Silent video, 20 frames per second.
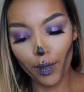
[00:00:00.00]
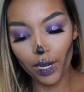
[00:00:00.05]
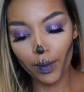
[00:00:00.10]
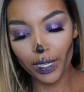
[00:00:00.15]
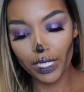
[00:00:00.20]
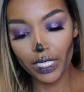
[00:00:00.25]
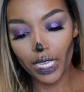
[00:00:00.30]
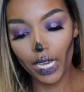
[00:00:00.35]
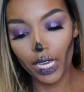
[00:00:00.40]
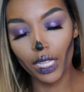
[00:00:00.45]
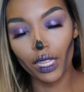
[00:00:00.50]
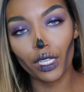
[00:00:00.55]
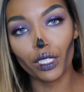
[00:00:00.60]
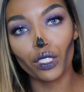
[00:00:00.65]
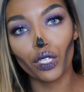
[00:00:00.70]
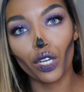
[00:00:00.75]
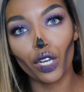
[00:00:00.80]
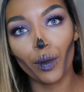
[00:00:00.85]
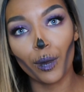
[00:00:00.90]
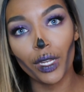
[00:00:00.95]
I'm gonna be taking
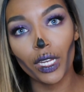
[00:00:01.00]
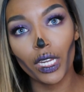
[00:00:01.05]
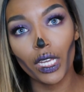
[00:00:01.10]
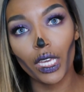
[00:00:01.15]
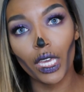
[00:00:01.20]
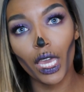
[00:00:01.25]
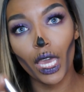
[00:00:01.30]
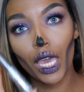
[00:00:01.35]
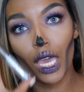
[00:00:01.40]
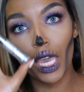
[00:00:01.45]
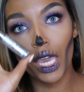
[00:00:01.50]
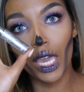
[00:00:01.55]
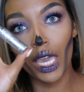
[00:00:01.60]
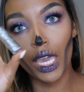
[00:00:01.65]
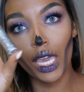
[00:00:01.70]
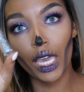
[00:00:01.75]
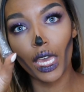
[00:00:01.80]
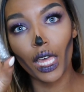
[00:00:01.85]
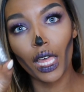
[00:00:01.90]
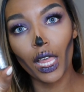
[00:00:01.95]
this Urban
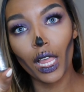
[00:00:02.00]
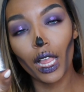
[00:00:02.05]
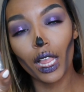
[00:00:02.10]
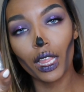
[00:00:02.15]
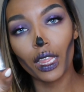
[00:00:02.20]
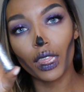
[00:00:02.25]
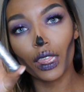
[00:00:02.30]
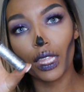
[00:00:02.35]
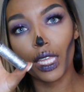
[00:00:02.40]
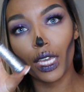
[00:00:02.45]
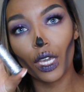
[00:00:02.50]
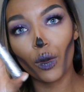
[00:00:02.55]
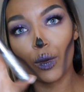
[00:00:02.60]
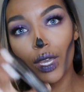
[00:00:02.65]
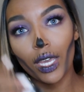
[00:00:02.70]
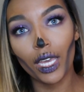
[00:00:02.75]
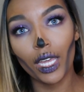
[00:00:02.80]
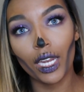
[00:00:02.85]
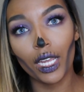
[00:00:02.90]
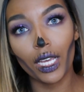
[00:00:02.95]
Decay
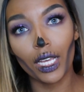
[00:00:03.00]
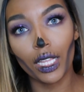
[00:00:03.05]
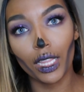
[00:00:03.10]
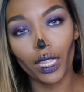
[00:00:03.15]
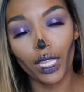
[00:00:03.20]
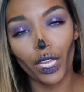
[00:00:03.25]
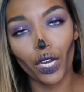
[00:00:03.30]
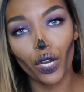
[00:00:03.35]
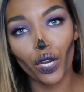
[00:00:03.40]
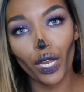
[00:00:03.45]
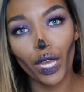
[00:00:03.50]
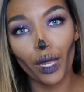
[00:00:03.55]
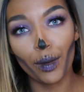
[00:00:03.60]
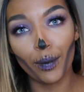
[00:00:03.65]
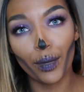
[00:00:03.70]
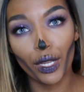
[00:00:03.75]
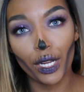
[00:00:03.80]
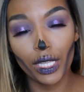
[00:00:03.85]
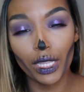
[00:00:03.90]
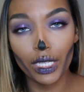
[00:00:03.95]
liquid glitter
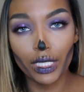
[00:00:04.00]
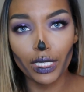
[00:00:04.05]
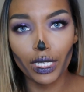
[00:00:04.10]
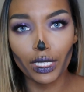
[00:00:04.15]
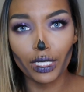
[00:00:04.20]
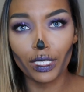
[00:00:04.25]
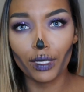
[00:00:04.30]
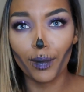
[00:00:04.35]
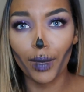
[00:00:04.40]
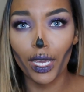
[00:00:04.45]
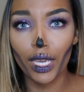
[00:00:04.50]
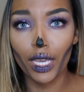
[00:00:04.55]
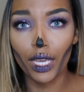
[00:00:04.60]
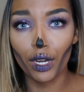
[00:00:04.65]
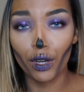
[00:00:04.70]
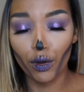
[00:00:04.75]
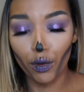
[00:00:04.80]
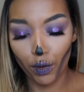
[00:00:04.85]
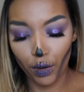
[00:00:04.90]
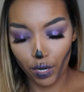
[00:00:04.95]
and putting this into my
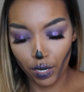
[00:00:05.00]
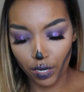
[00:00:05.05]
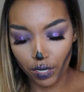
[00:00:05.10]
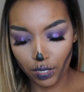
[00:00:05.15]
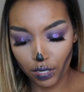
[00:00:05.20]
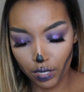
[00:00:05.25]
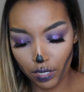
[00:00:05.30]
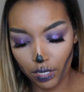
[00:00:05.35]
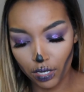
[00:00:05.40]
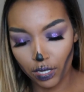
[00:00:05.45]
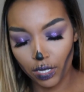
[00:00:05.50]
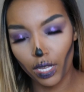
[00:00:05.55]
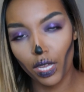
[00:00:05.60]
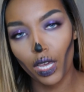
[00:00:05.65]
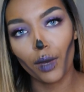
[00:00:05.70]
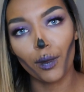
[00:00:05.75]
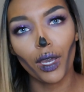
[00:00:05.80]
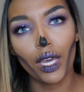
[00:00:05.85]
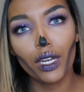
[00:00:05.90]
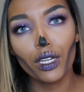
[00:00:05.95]
inner corners.
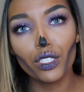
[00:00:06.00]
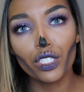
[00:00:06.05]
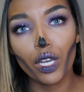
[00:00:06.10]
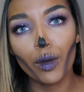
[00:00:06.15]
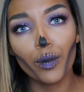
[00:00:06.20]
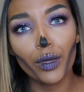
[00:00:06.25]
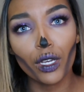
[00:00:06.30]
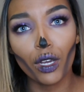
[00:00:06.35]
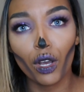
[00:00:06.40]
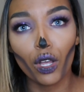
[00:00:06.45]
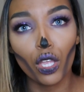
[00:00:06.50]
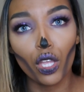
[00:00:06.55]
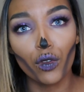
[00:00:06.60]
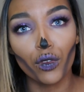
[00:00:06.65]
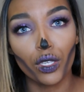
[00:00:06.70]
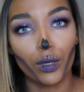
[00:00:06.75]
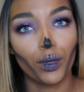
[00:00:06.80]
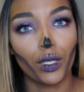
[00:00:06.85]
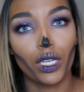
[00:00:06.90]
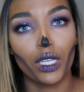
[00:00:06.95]
I'm kind of jumping all
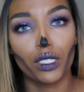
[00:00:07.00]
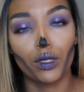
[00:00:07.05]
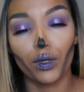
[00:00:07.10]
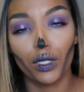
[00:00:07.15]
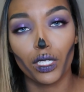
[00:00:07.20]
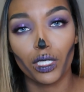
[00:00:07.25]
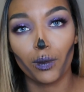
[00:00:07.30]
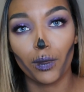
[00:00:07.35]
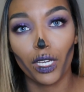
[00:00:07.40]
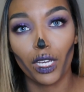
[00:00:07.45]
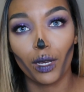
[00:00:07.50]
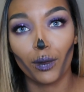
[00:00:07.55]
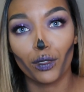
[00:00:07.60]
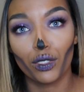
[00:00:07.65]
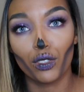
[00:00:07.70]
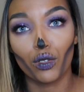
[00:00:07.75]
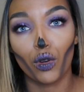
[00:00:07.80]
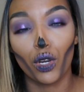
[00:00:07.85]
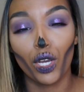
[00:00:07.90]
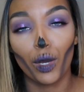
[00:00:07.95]
over the place with this makeup
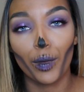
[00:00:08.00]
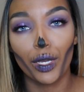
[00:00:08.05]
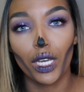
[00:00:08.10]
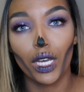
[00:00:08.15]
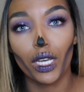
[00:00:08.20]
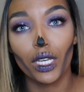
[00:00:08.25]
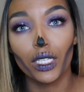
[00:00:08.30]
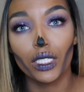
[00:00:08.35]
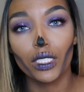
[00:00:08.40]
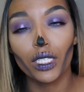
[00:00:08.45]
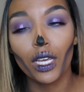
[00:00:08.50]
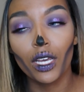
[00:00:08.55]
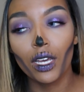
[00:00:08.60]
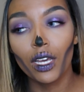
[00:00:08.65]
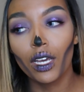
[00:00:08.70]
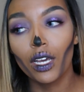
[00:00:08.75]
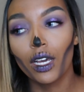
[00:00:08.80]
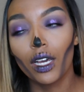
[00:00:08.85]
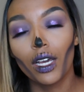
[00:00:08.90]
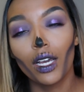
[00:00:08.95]
tutorial because
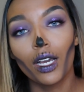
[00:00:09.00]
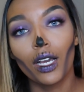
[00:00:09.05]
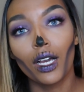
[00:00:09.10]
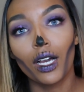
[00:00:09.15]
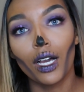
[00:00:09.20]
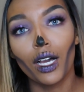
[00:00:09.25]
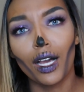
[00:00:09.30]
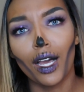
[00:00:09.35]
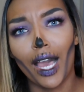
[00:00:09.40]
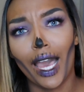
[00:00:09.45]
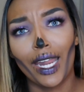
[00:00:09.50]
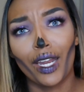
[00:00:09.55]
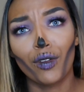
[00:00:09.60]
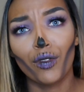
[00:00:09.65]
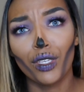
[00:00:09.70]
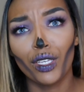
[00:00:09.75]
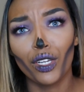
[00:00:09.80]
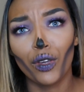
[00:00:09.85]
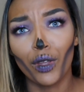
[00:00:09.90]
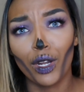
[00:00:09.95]
I didn't
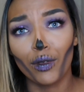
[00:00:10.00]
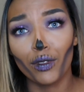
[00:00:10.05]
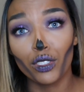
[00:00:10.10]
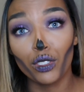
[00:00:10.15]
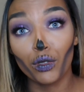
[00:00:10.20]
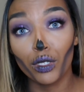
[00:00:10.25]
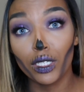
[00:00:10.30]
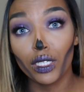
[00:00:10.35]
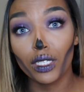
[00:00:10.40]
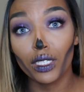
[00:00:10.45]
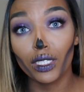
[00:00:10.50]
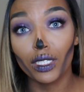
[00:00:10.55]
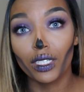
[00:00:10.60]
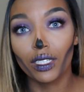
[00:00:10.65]
really know what I was doing.